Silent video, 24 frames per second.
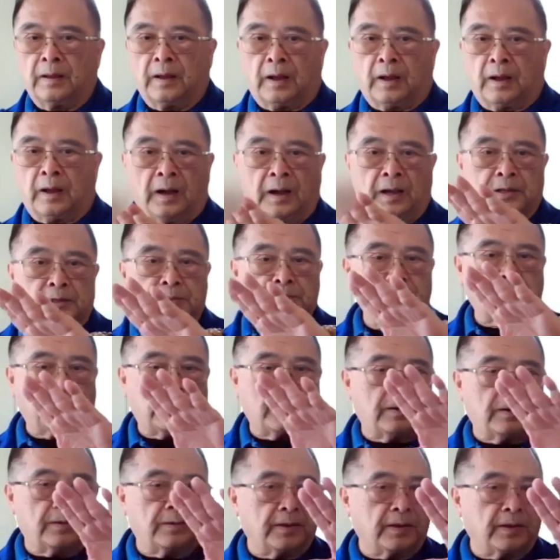eyes
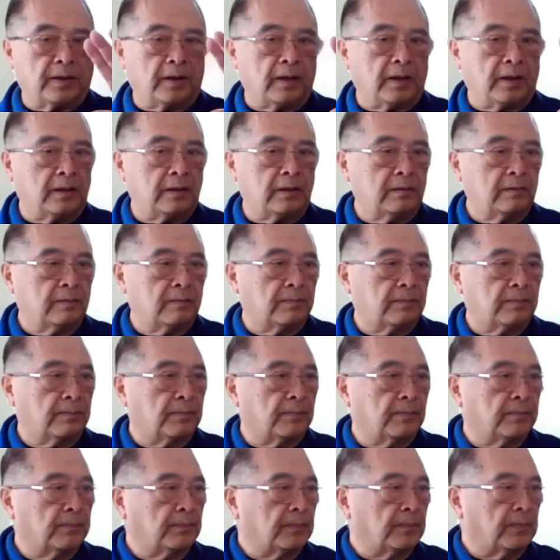follow the hand,
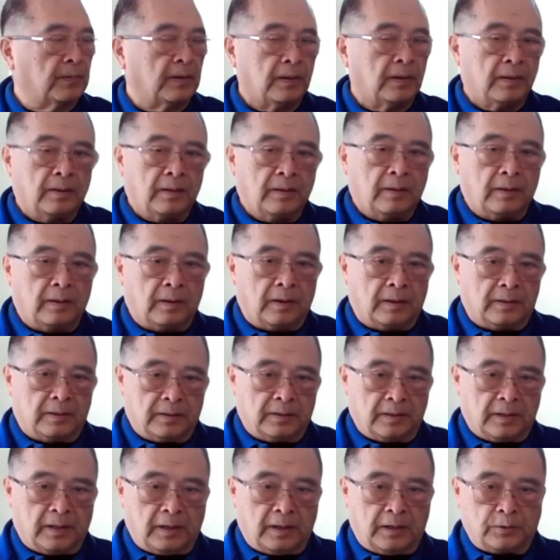and then the
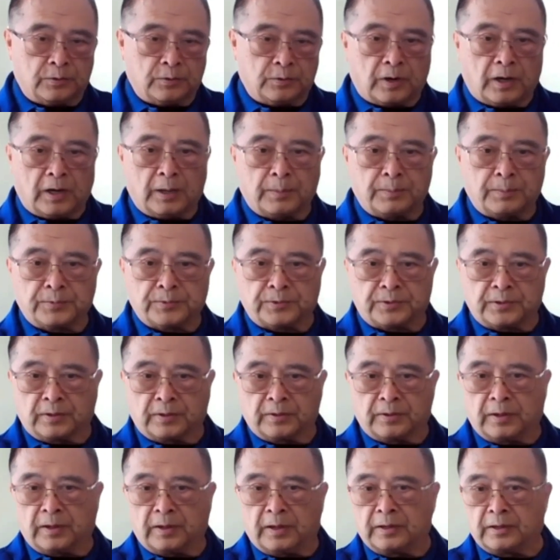hand drops, the other
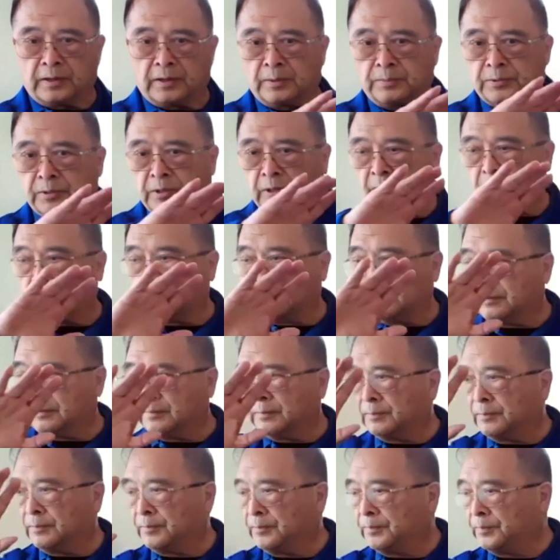hand comes up,
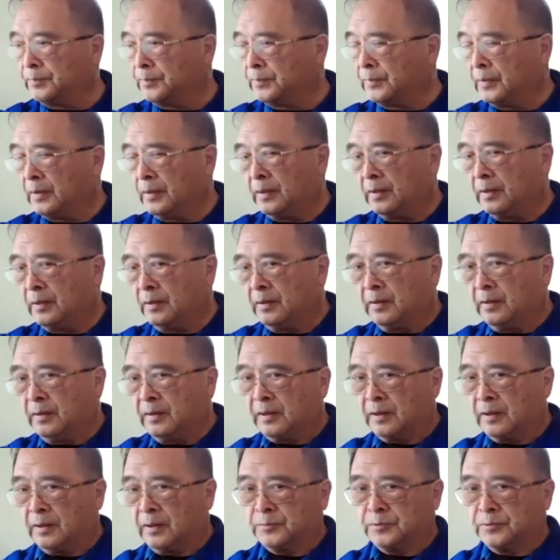
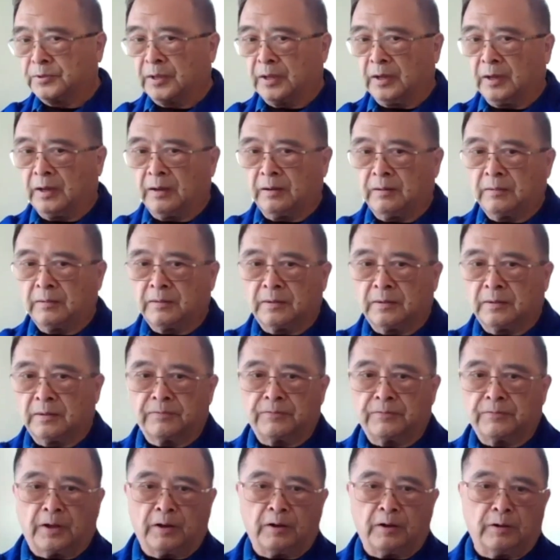comes down,
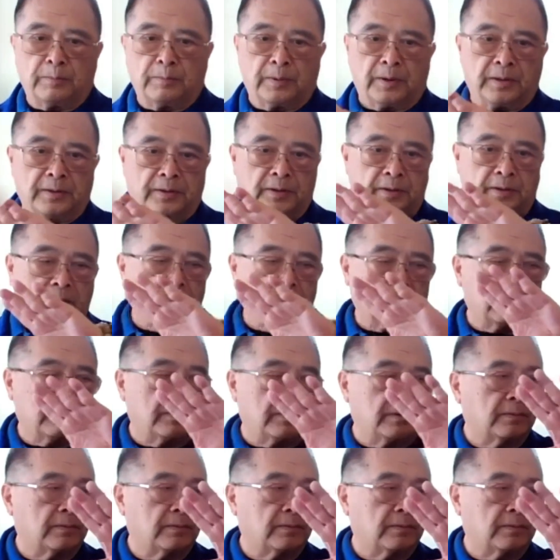followed by the other one.